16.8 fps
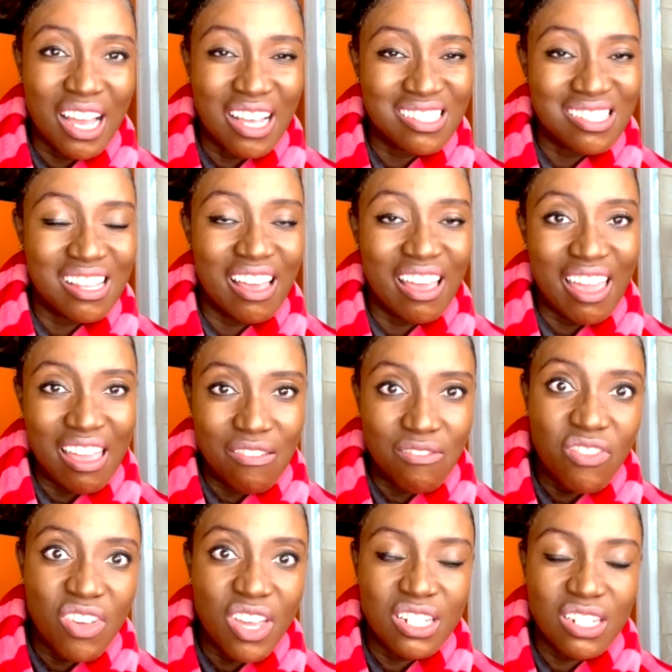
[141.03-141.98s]
as the
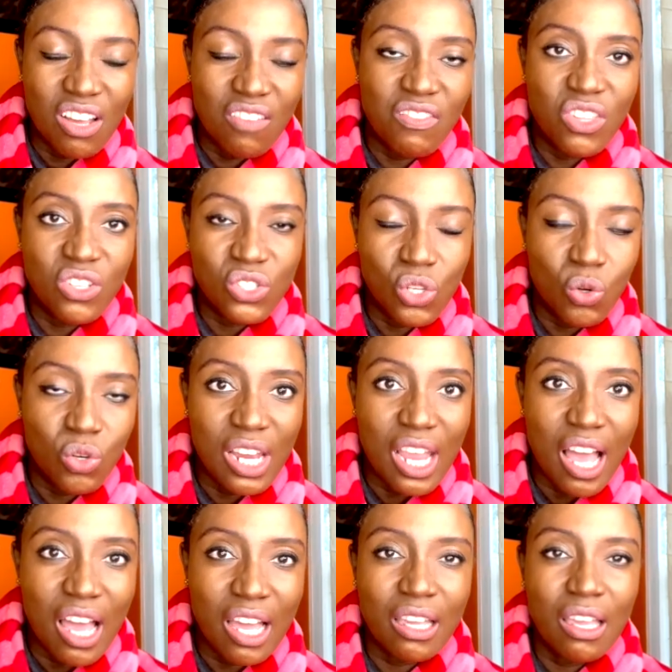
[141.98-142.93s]
infant of the
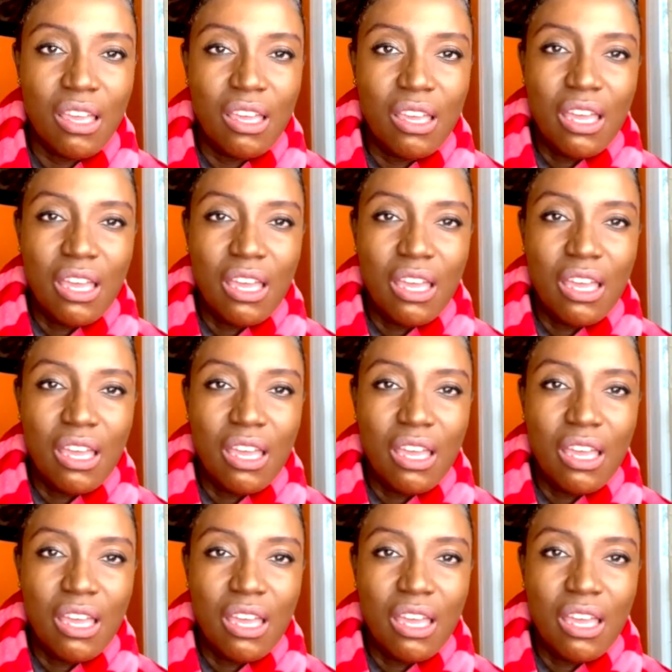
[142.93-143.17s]
zodiac.